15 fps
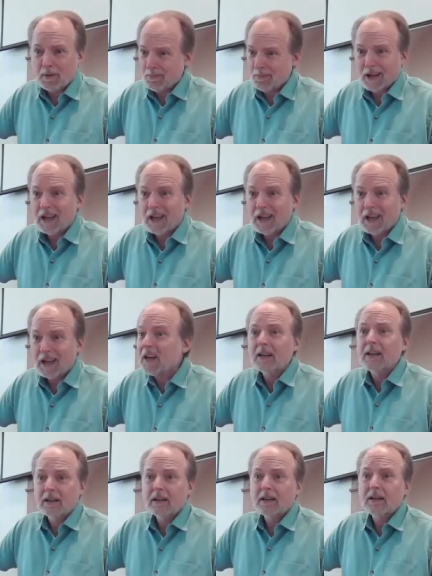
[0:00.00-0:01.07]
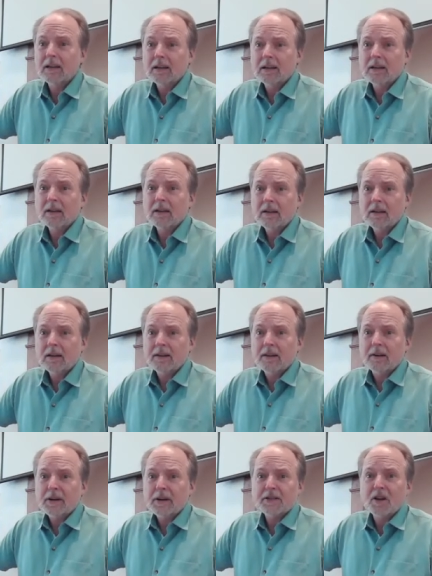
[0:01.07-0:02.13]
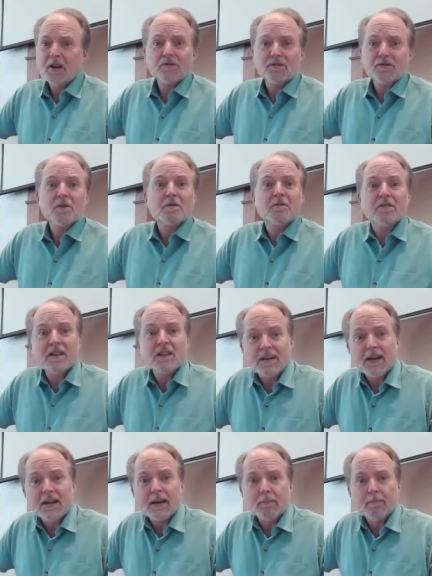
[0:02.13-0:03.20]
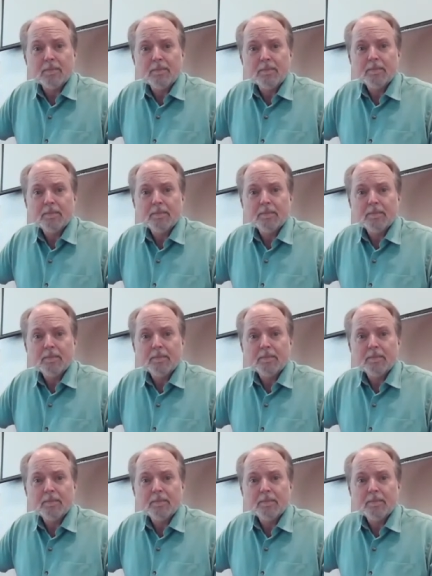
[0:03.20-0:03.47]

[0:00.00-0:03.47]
beginning there is no truth in him.